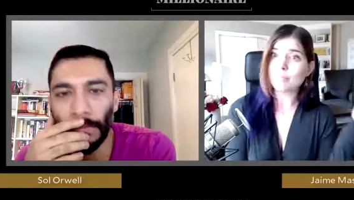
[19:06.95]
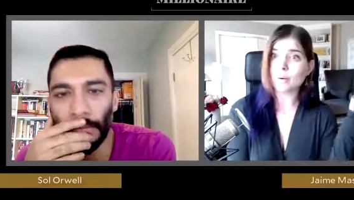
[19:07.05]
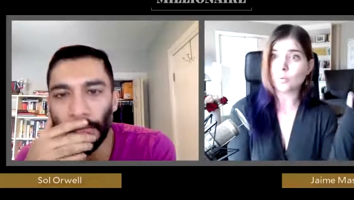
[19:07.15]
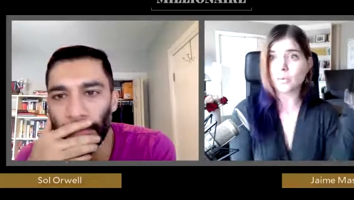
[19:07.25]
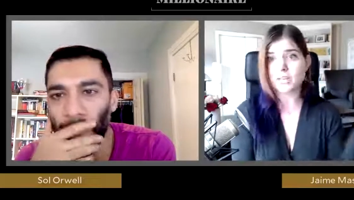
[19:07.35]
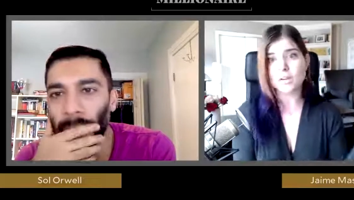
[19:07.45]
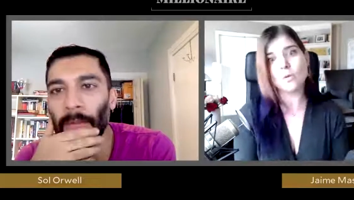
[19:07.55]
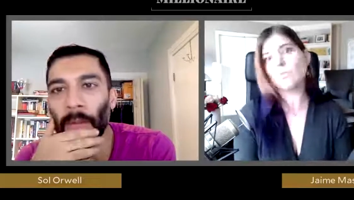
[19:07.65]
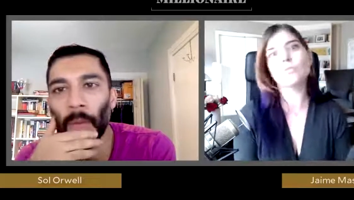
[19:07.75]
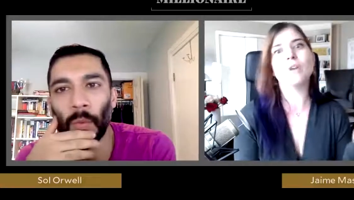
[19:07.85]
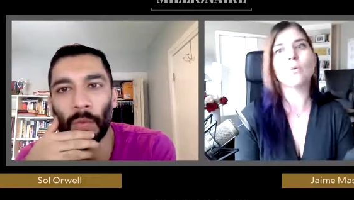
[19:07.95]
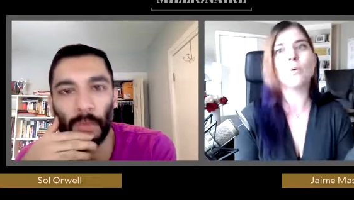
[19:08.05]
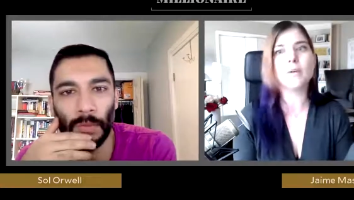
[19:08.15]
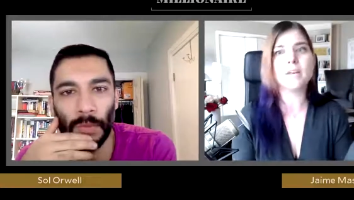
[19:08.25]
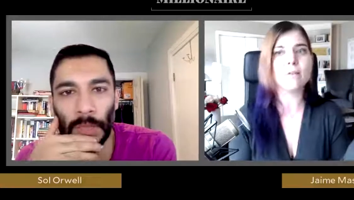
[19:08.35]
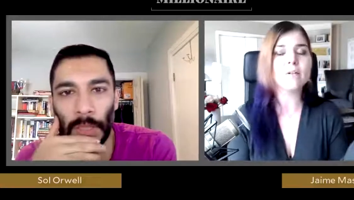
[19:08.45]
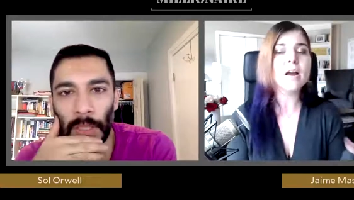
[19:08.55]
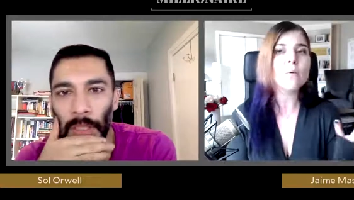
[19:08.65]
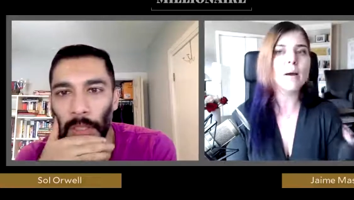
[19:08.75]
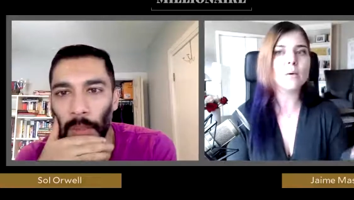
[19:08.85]
Speaker 1: but we don't know what we don't
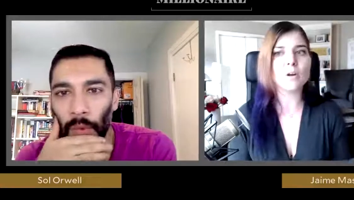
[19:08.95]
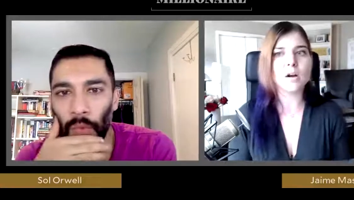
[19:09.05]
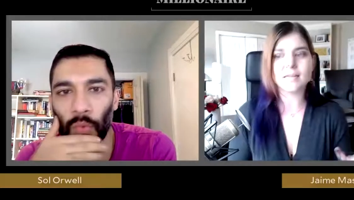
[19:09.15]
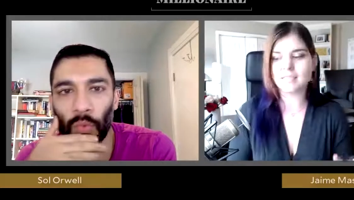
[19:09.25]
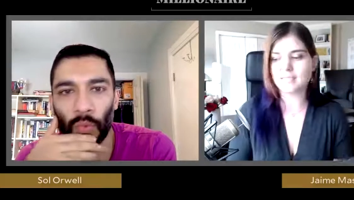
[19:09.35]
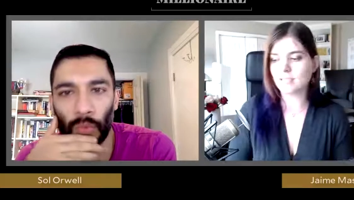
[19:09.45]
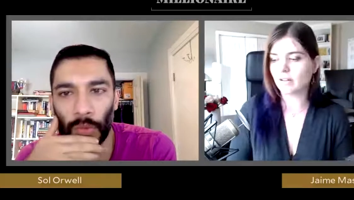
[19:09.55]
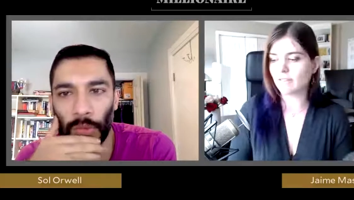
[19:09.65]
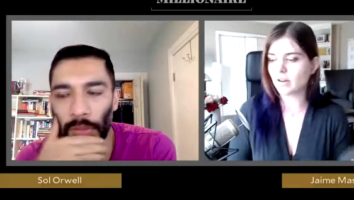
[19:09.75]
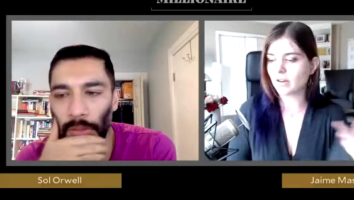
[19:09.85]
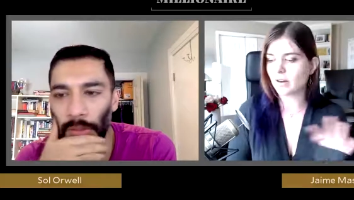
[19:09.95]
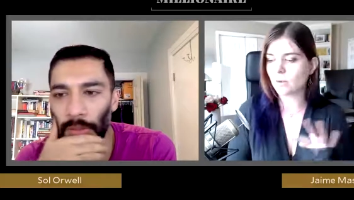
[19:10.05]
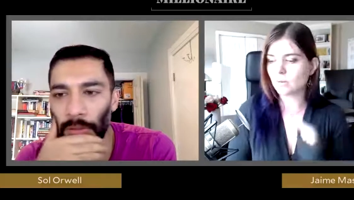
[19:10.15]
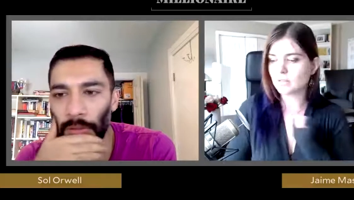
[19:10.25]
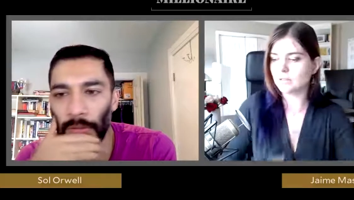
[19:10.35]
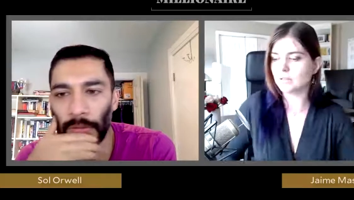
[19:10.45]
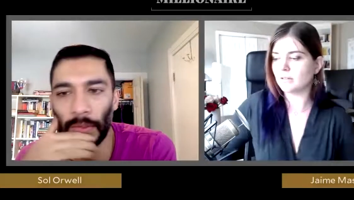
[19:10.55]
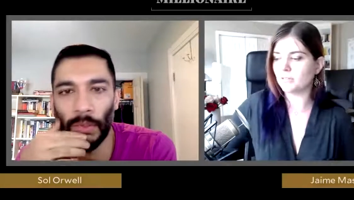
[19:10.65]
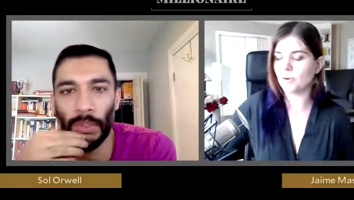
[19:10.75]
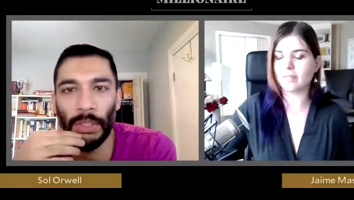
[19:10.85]
know and we're not necessarily very good. What would you
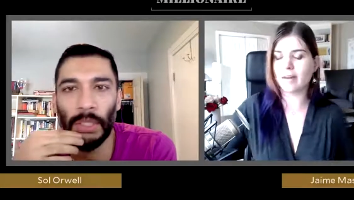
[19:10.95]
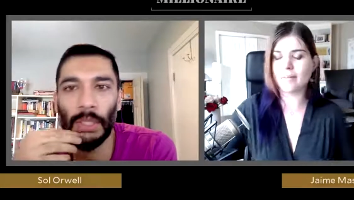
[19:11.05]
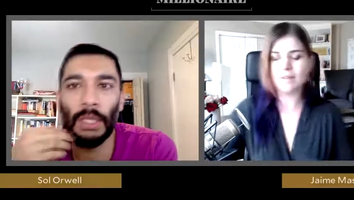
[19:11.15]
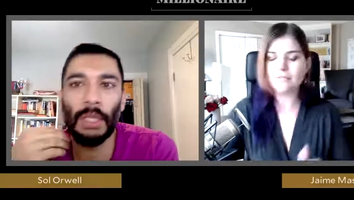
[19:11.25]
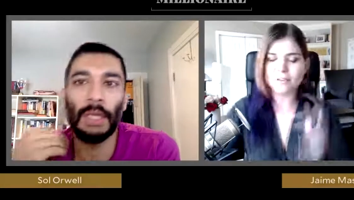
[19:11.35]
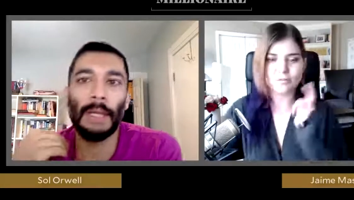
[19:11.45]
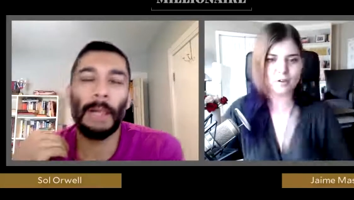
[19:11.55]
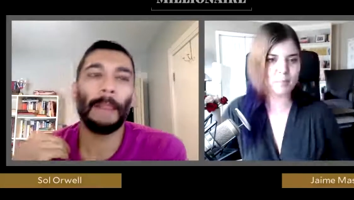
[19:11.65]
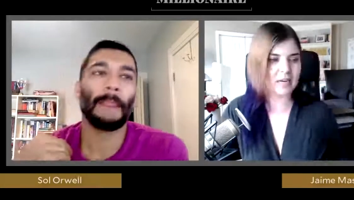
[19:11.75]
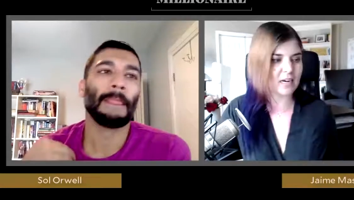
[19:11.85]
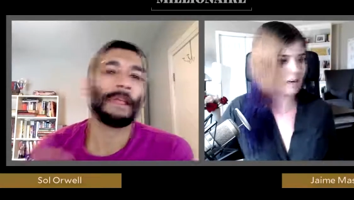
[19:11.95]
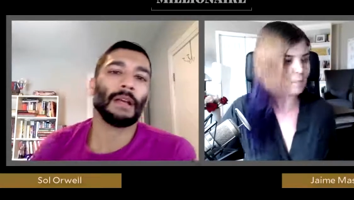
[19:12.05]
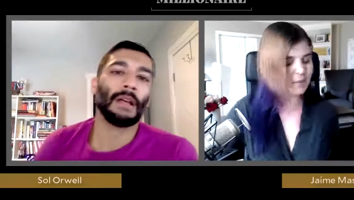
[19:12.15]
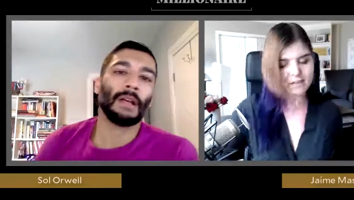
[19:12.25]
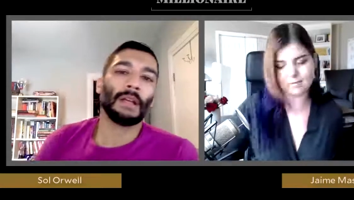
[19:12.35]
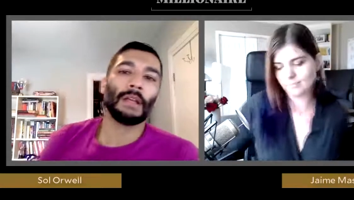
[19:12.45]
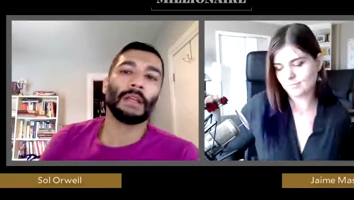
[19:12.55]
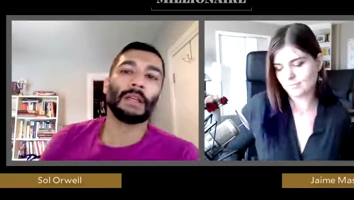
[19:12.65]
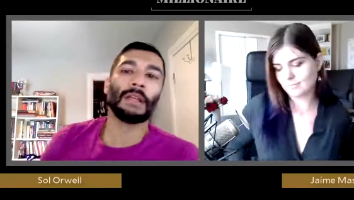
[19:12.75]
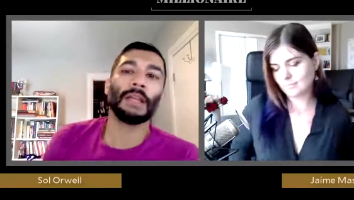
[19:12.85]
do if you were them? And feel free to pick a company.
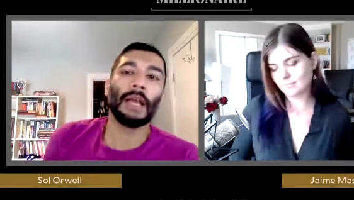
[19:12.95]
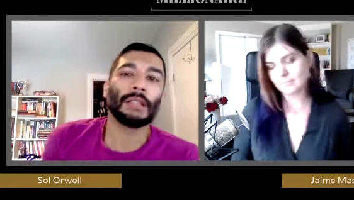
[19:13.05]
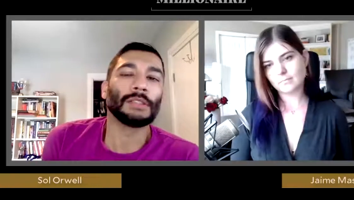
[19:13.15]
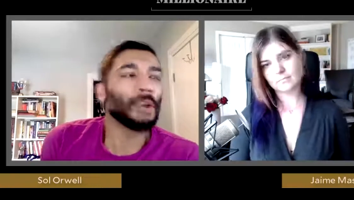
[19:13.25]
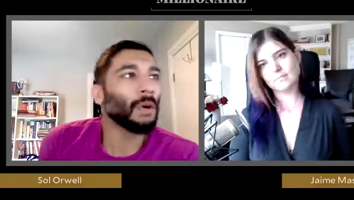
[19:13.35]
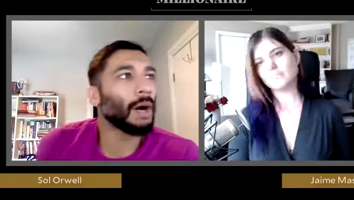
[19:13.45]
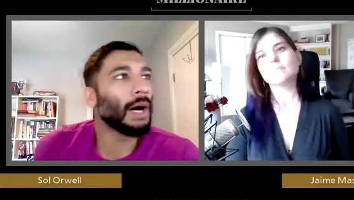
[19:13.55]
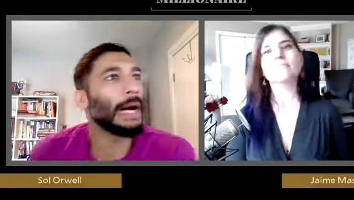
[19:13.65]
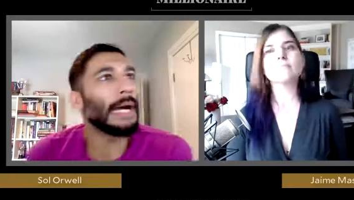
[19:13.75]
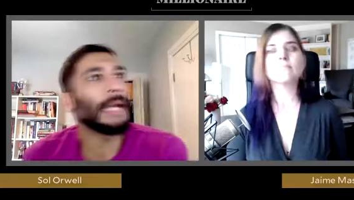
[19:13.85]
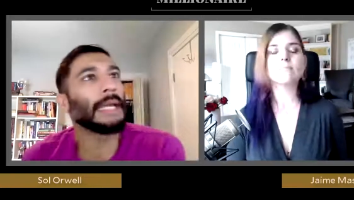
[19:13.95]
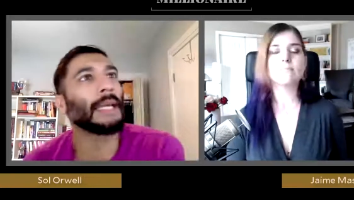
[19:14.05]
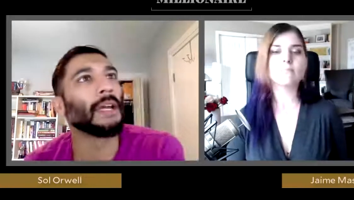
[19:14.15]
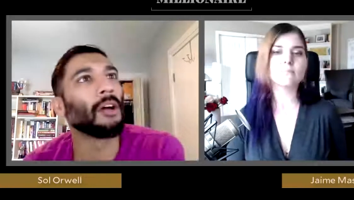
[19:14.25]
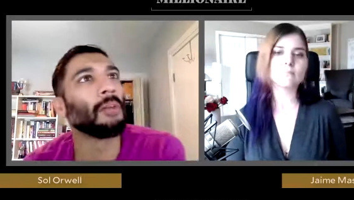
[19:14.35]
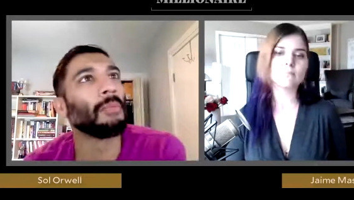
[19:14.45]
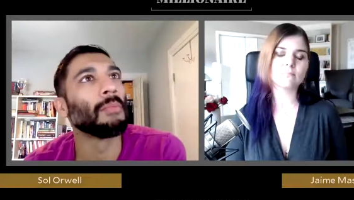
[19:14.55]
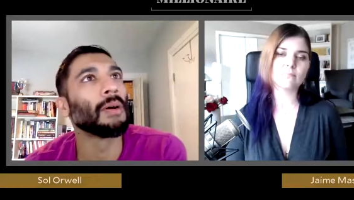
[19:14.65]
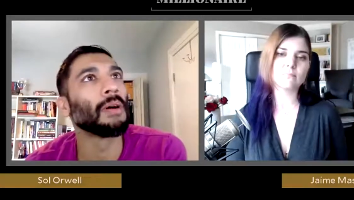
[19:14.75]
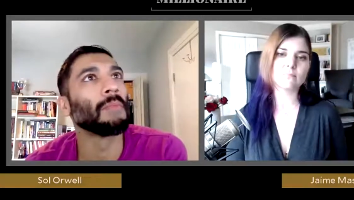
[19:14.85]
Speaker 2: Yeah, so I
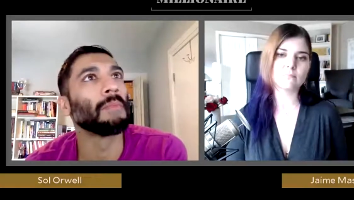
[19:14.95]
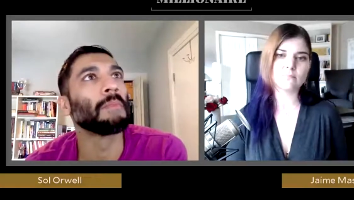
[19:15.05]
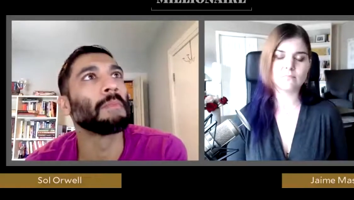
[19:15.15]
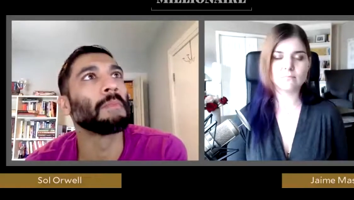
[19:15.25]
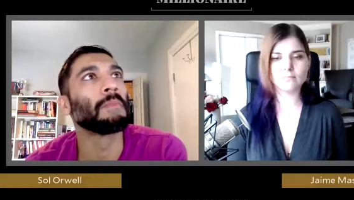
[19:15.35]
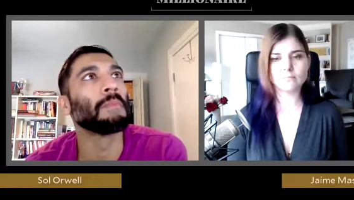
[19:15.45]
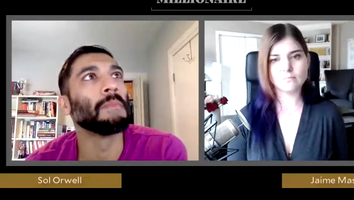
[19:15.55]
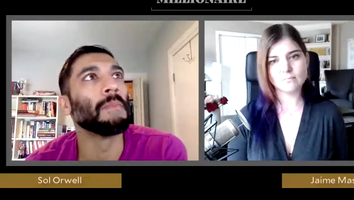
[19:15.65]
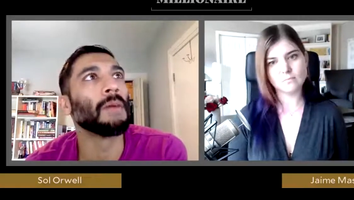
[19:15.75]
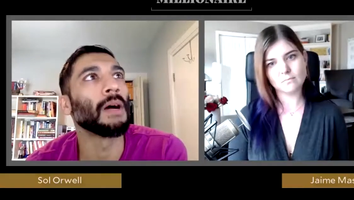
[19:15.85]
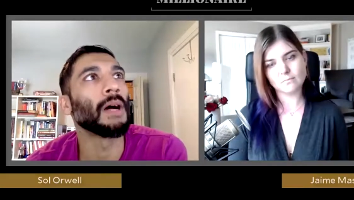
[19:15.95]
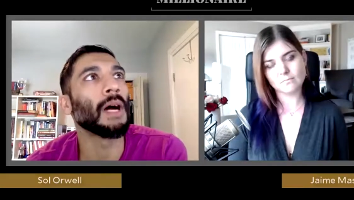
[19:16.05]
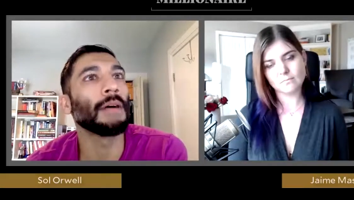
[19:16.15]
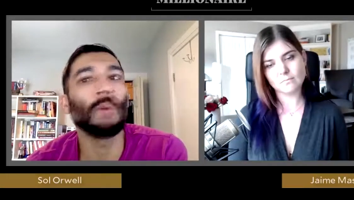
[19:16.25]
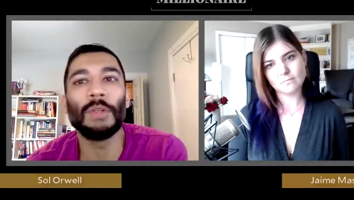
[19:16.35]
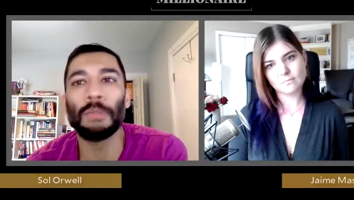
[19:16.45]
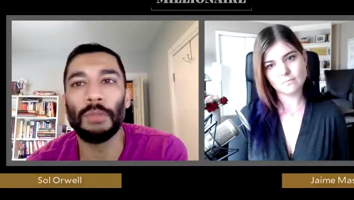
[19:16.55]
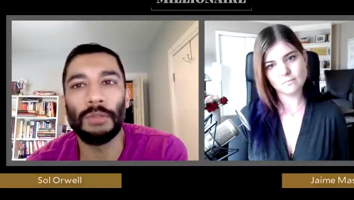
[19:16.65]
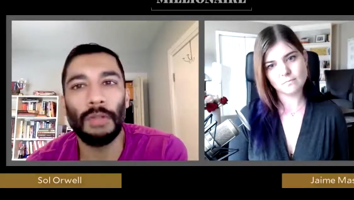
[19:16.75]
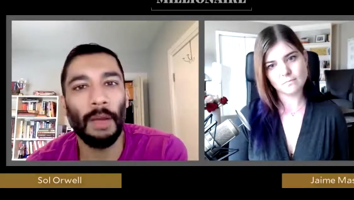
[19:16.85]
am I've always
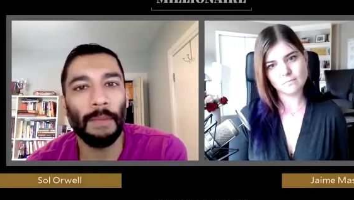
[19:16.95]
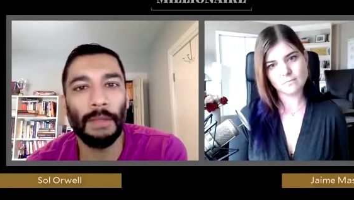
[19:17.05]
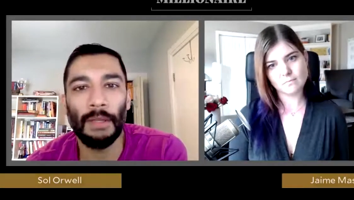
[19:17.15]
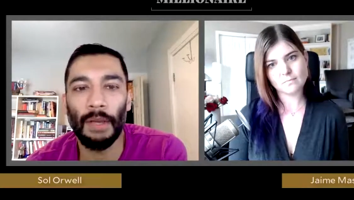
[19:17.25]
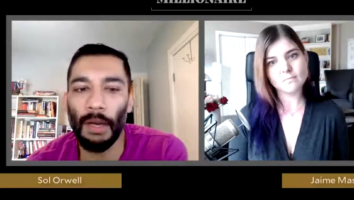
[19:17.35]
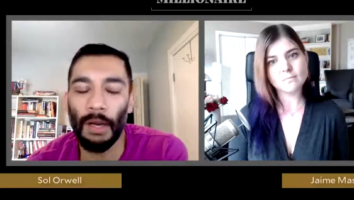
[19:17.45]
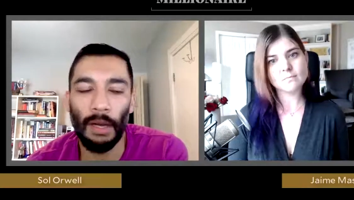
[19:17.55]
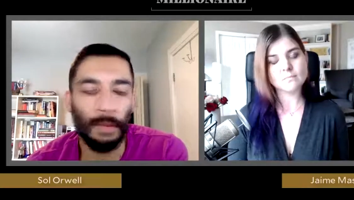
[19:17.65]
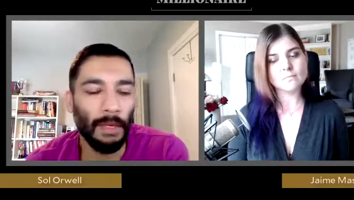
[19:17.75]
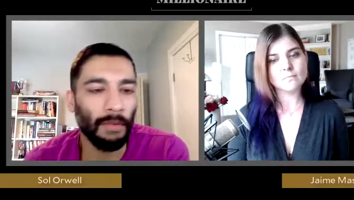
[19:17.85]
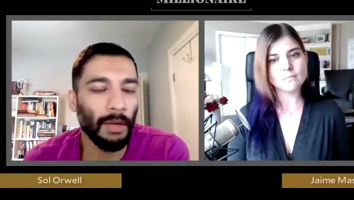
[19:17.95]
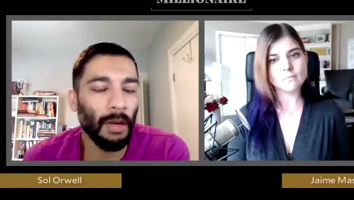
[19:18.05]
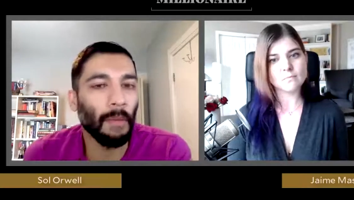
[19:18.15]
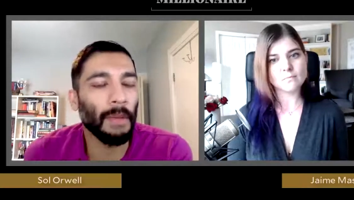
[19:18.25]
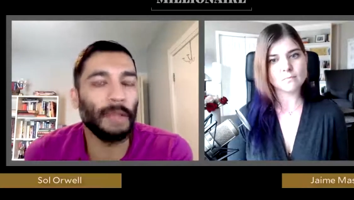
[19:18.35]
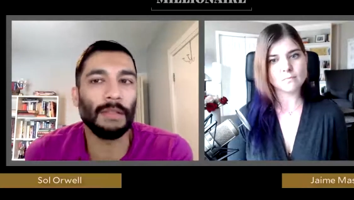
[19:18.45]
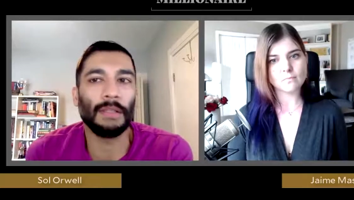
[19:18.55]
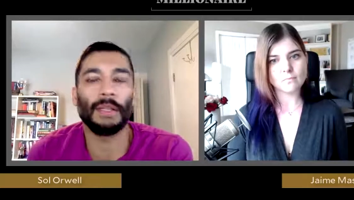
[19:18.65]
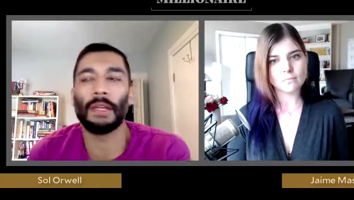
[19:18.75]
bootstrapped. Uh, I mean, I've written op-eds in